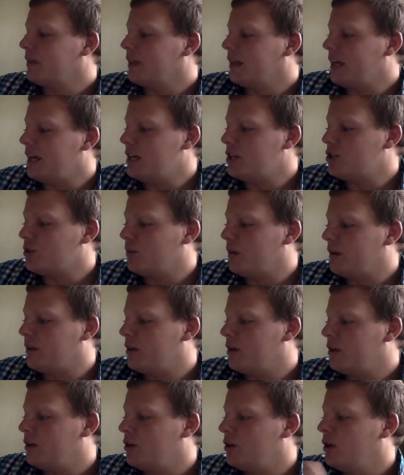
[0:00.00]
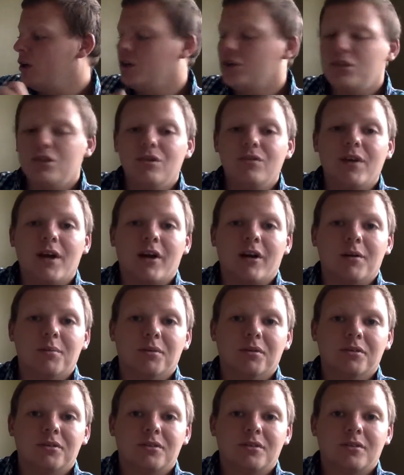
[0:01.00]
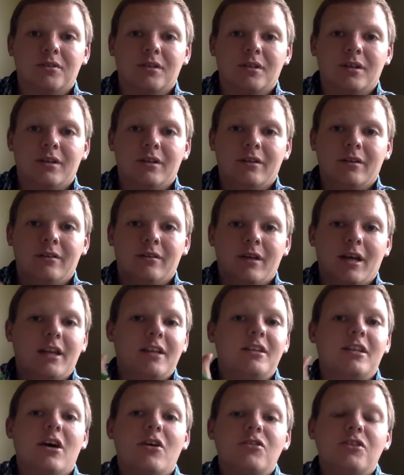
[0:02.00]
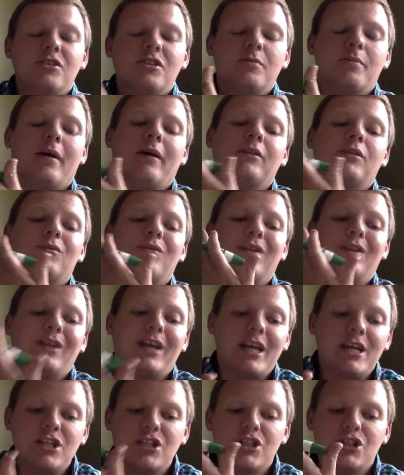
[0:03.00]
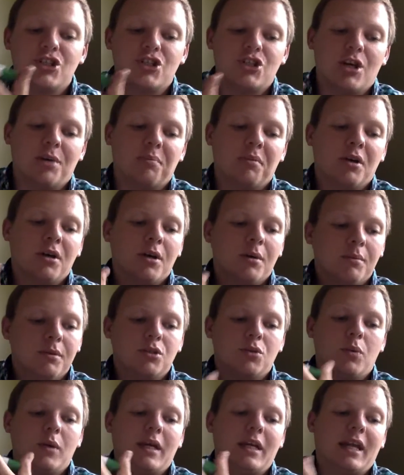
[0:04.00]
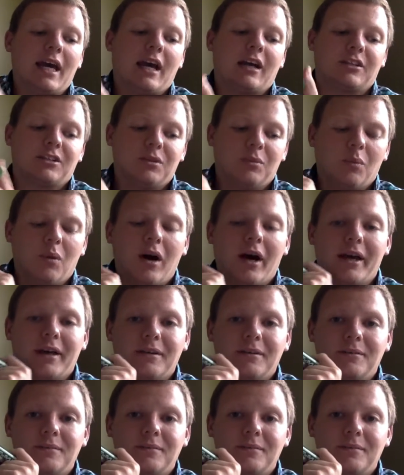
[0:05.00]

each with 2 variables, and it tells us about the relationship between x and y.